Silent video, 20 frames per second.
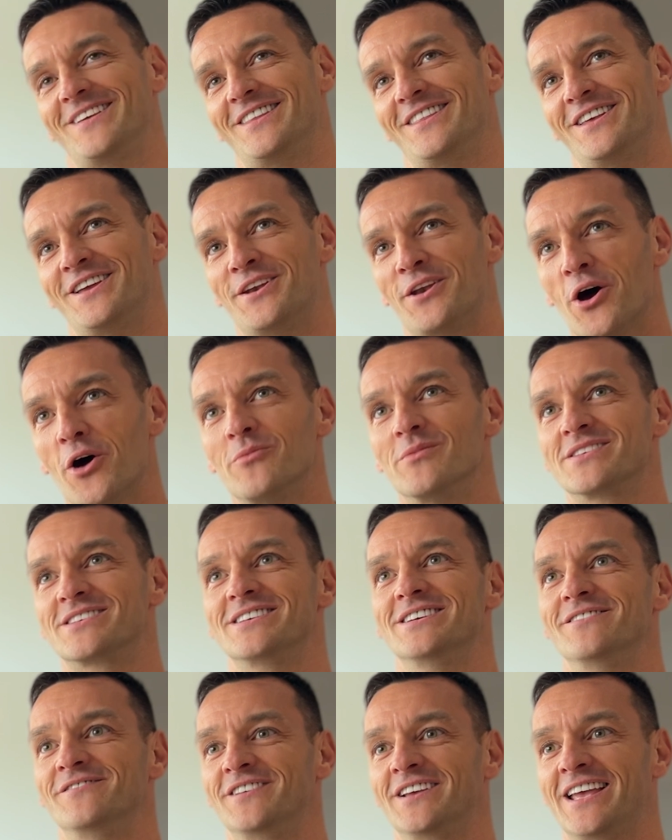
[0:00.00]
the
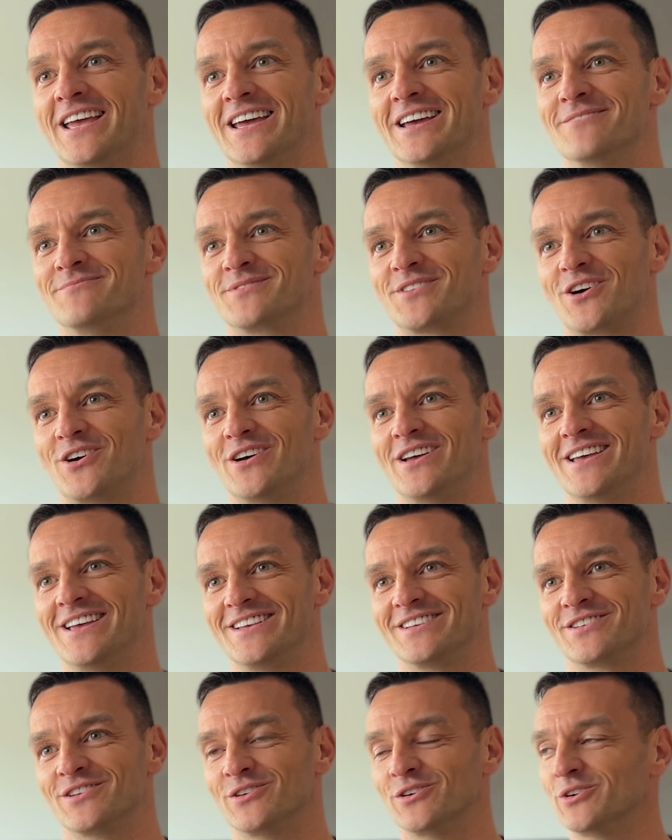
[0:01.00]
enormity of the game sort of
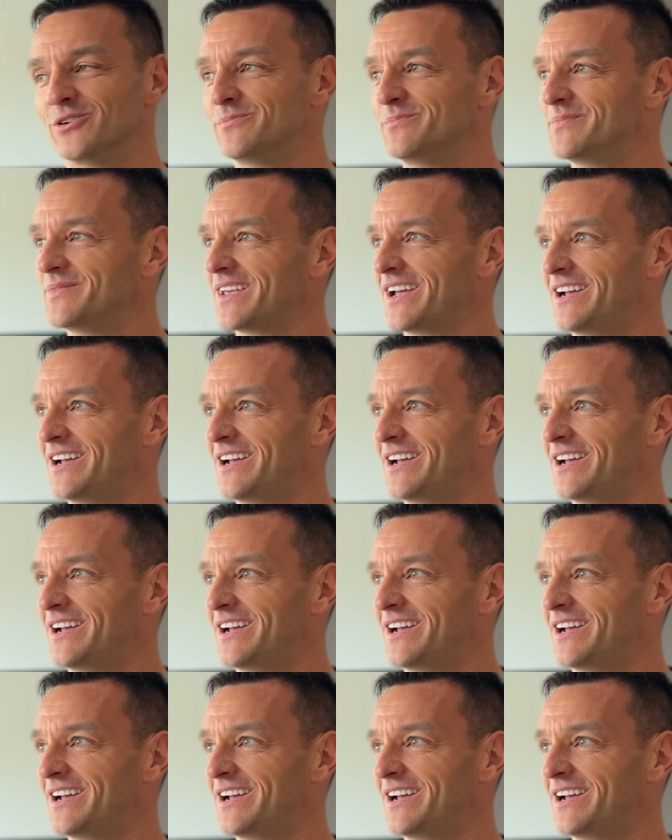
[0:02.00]
hits home.